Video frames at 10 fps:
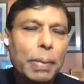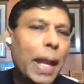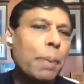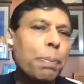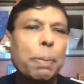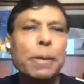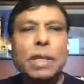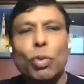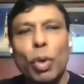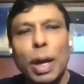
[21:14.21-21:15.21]
And people
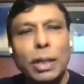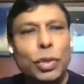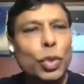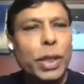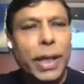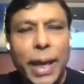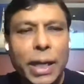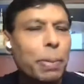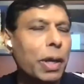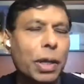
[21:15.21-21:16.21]
say, well, you
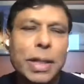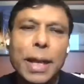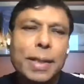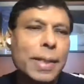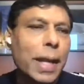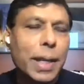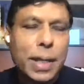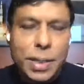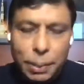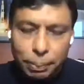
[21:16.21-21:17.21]
can't because there
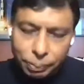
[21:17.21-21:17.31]
is,